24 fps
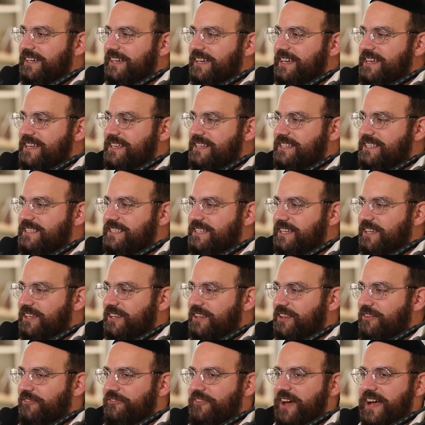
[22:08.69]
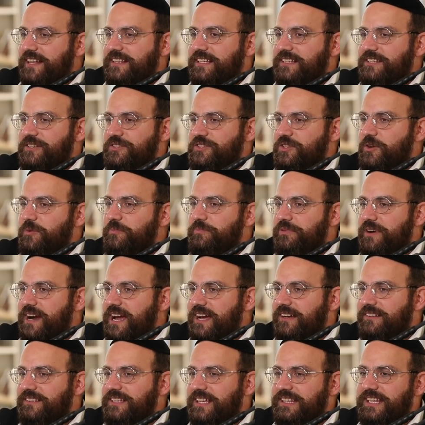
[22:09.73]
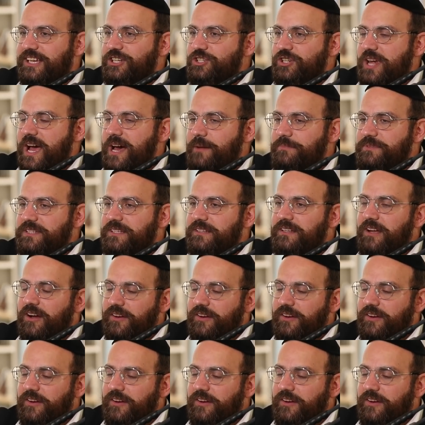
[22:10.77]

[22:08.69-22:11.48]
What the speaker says: is the fact that they're so proud that they shopped.